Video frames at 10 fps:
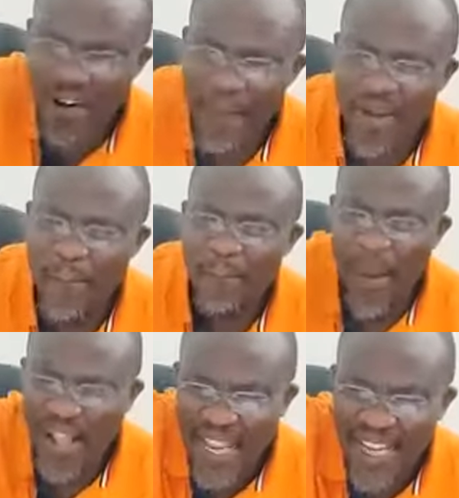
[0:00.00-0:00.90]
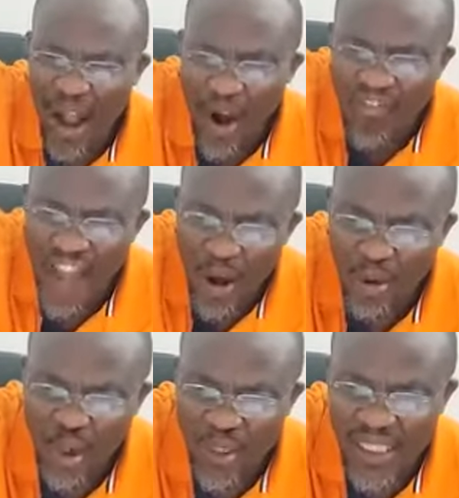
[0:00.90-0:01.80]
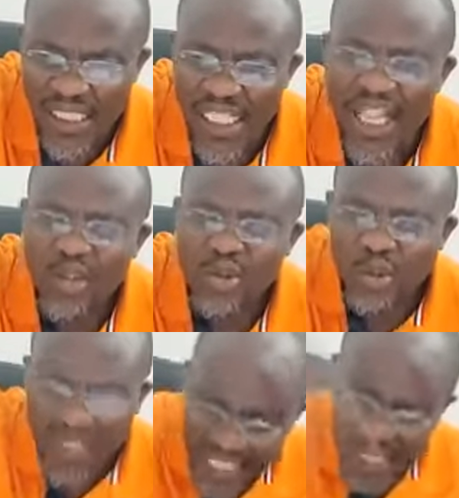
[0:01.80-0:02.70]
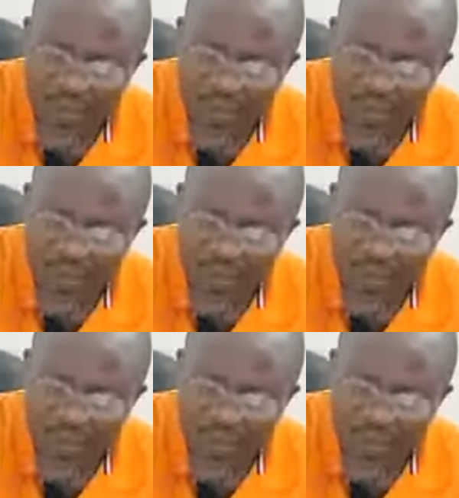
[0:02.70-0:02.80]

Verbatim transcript: can become partaker of that authority to deal